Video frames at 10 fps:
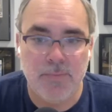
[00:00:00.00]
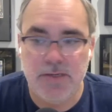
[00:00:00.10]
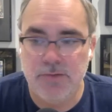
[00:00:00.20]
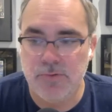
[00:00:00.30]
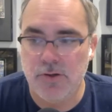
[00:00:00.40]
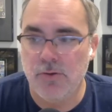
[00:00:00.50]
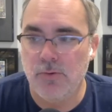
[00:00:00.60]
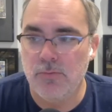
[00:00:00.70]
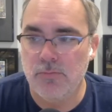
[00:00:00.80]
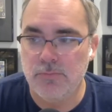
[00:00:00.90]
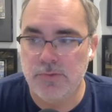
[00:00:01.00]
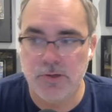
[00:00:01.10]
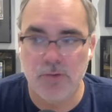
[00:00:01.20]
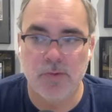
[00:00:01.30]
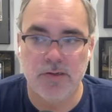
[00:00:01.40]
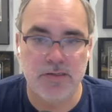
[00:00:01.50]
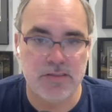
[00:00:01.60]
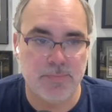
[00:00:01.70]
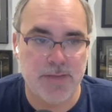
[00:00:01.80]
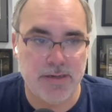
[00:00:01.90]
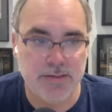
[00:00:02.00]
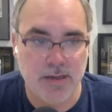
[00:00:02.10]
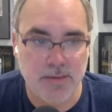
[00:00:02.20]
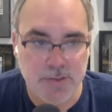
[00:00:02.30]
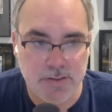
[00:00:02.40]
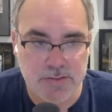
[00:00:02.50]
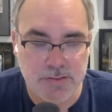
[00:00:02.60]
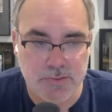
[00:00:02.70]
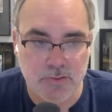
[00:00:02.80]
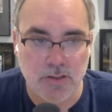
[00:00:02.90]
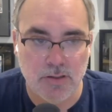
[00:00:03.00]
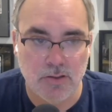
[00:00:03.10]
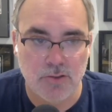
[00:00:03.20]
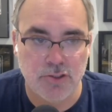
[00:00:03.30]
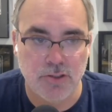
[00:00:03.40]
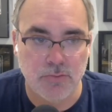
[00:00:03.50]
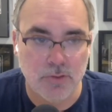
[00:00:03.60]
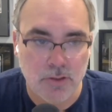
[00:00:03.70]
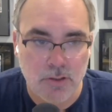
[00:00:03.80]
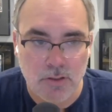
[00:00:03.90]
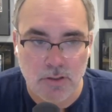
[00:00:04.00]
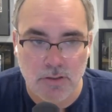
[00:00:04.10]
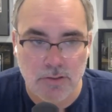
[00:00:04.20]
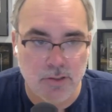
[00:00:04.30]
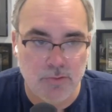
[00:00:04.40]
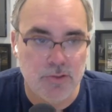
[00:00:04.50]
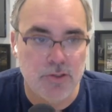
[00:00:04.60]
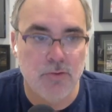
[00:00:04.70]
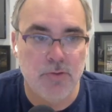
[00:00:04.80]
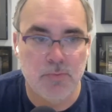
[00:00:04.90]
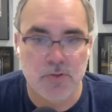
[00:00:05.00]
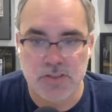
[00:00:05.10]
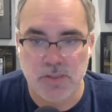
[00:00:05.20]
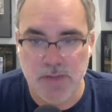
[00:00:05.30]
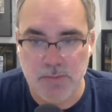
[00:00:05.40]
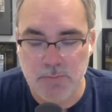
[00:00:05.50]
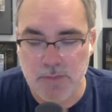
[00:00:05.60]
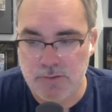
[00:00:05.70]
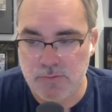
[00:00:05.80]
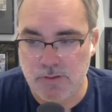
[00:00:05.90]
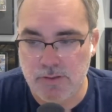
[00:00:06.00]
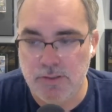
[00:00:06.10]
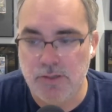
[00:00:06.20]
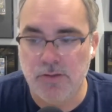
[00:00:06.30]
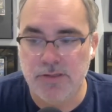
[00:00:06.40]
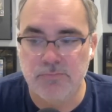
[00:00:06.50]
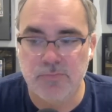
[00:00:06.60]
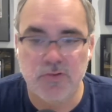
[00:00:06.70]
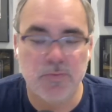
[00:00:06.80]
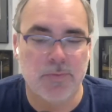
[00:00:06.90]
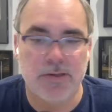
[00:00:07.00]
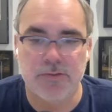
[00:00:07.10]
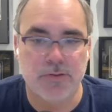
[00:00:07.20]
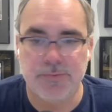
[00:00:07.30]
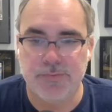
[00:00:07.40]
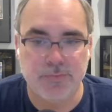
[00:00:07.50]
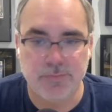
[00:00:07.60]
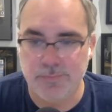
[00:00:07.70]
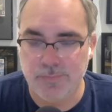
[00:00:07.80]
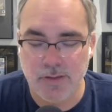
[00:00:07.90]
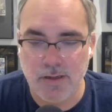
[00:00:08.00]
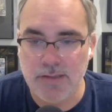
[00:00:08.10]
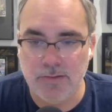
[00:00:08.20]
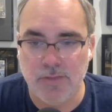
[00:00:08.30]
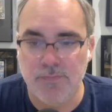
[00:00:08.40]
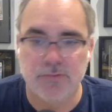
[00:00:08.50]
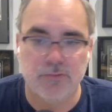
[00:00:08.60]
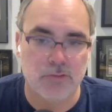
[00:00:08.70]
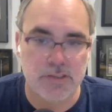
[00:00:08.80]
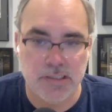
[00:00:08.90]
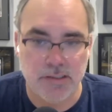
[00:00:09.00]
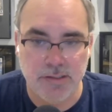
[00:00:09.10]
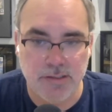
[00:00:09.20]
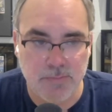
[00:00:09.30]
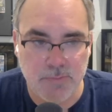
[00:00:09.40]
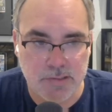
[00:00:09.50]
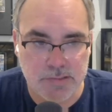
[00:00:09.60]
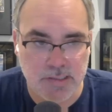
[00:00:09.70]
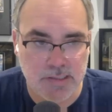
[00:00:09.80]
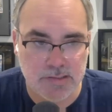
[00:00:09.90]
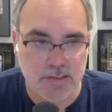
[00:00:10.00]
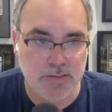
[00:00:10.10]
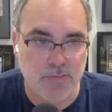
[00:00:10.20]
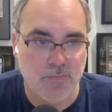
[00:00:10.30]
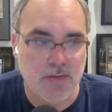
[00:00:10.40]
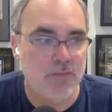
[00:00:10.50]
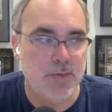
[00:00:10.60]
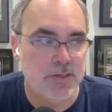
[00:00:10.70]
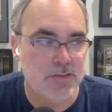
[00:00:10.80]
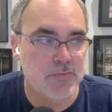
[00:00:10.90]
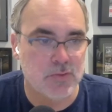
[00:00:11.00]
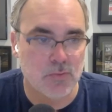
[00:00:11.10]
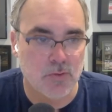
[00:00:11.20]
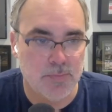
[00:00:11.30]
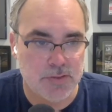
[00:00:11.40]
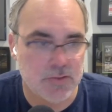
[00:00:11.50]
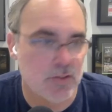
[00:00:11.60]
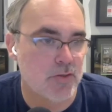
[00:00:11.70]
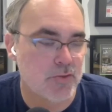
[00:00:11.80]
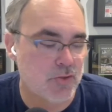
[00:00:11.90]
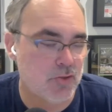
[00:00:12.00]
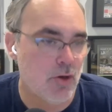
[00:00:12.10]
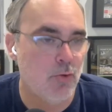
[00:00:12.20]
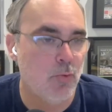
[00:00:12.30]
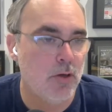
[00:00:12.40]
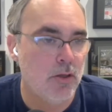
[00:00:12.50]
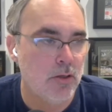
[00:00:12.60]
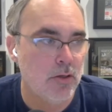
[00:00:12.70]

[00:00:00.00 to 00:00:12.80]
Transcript: mean, you know, you know, Ridley's the bad guy because he's trying to hurt you. You know, you know, he wants the baby Metroid. You know, like Super Metroid was. I love the storytelling in that because it has like five minutes of story, but it's all so